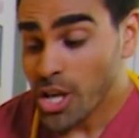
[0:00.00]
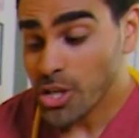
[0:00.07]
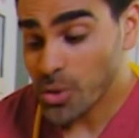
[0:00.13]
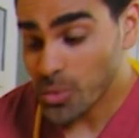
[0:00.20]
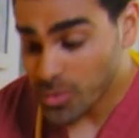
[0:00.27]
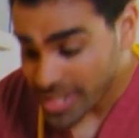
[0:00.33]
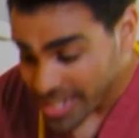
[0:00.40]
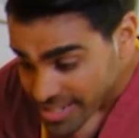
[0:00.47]

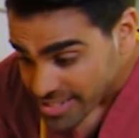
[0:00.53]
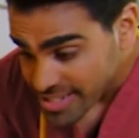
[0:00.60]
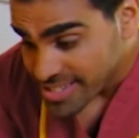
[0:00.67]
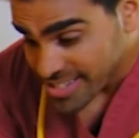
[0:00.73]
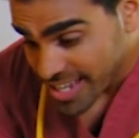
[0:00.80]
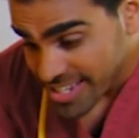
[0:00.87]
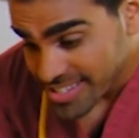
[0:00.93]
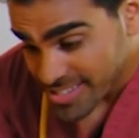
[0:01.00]
You'll need to
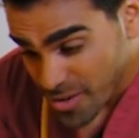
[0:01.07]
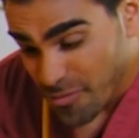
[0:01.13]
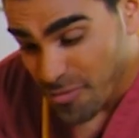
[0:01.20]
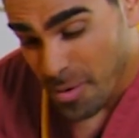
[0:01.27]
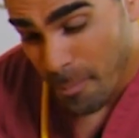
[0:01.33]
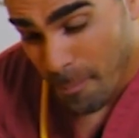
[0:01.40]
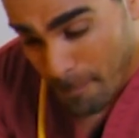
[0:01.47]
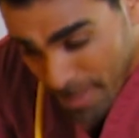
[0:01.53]
stay still
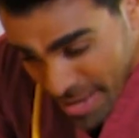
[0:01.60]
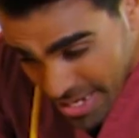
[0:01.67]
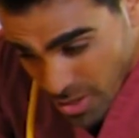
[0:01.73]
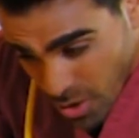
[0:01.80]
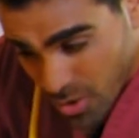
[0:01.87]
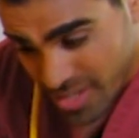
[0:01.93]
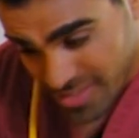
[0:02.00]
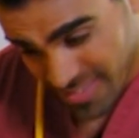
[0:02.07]
for a bit
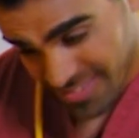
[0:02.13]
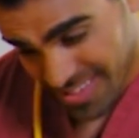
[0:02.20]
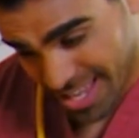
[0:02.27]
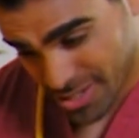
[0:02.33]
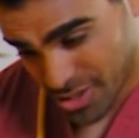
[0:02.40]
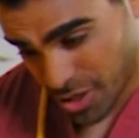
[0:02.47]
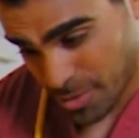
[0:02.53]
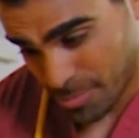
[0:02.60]
longer than
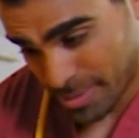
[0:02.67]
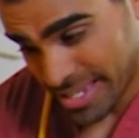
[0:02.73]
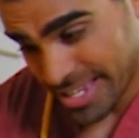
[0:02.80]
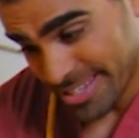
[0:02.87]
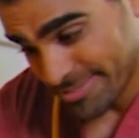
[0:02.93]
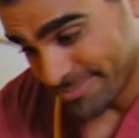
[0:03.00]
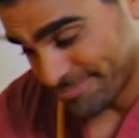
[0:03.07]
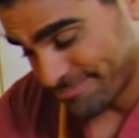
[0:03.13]
that, Jobi.
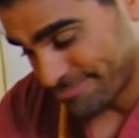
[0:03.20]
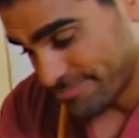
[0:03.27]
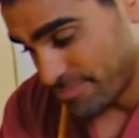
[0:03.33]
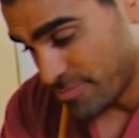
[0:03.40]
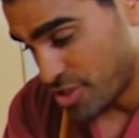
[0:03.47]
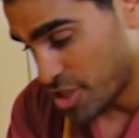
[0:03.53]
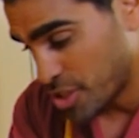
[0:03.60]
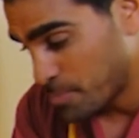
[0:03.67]

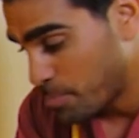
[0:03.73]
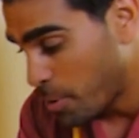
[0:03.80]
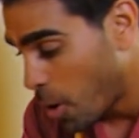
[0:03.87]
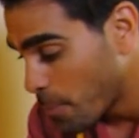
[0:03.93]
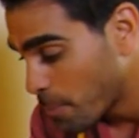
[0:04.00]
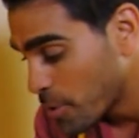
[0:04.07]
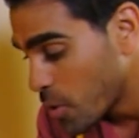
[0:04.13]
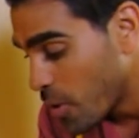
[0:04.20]
Just
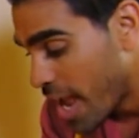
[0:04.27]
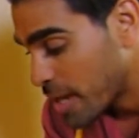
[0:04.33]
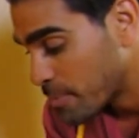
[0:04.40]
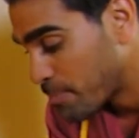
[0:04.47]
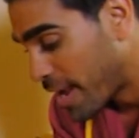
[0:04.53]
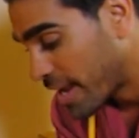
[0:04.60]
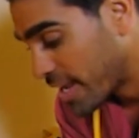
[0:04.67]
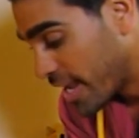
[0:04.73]
pop your
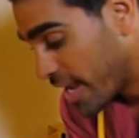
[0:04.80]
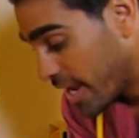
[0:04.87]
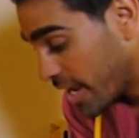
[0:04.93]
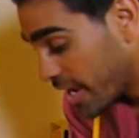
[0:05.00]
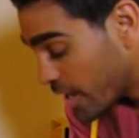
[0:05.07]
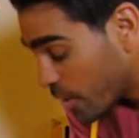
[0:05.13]
head back here.